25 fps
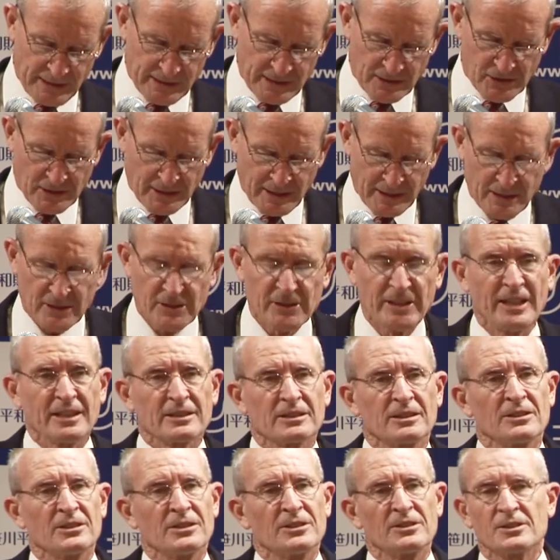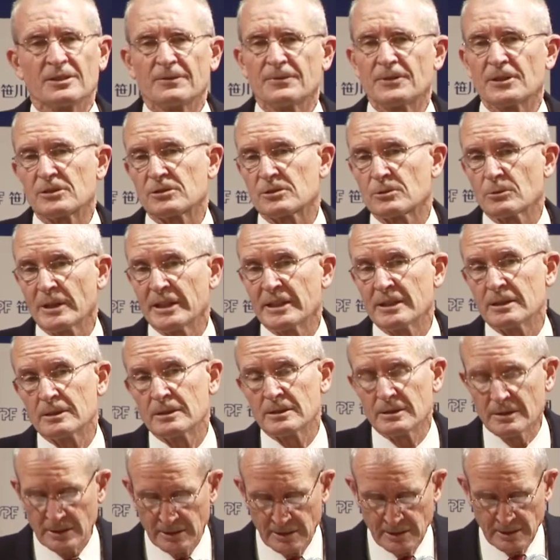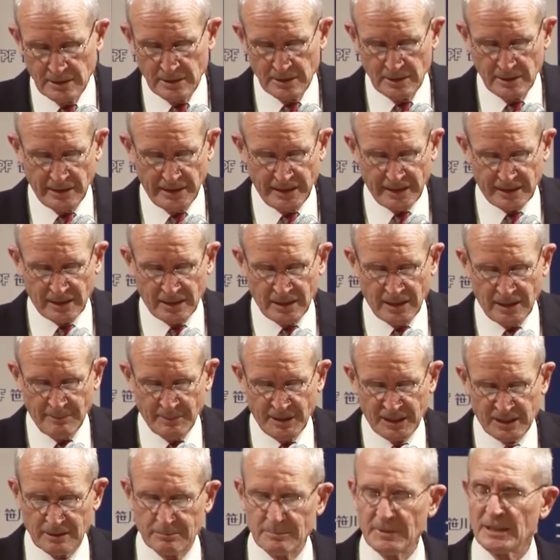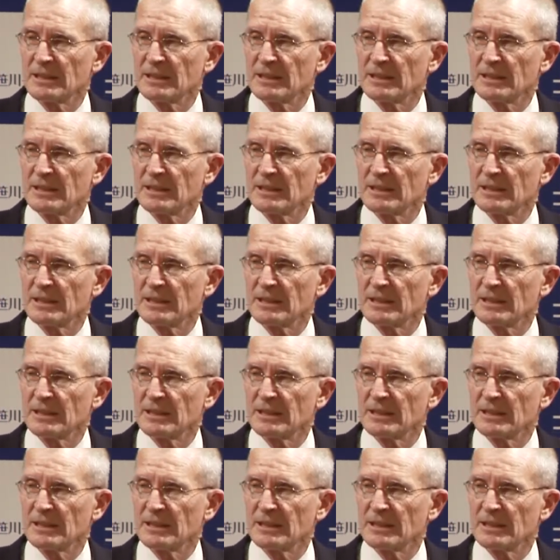And the Chinese acted as if this greater economic and